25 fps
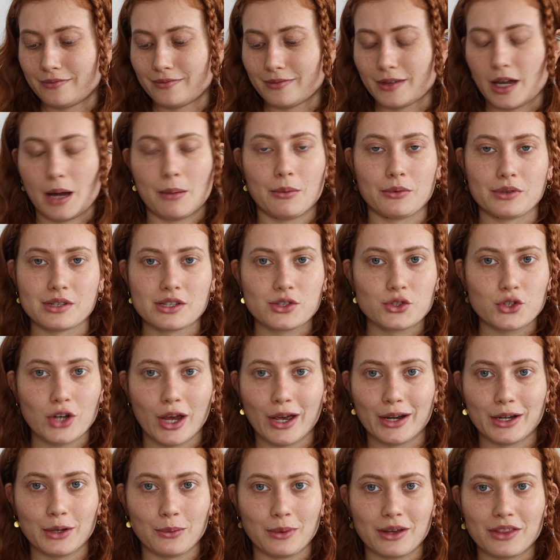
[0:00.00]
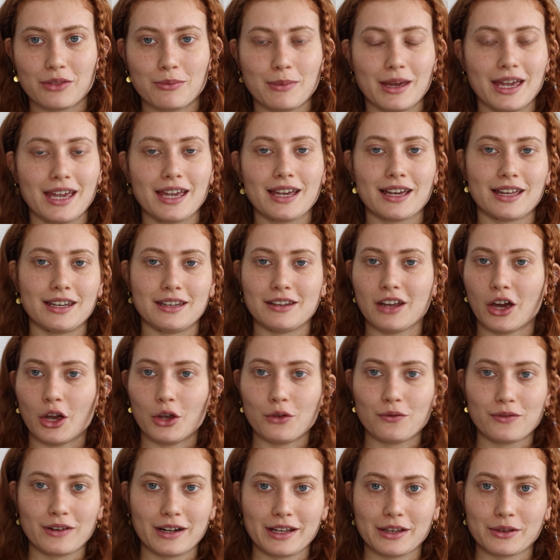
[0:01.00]
come on this journey with me, and
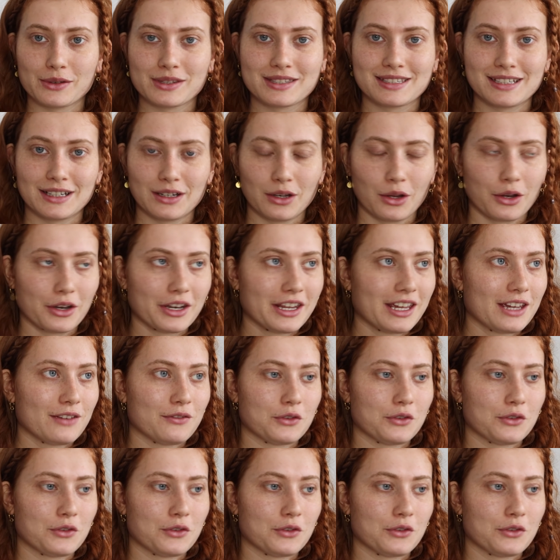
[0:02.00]
hopefully you're still on it.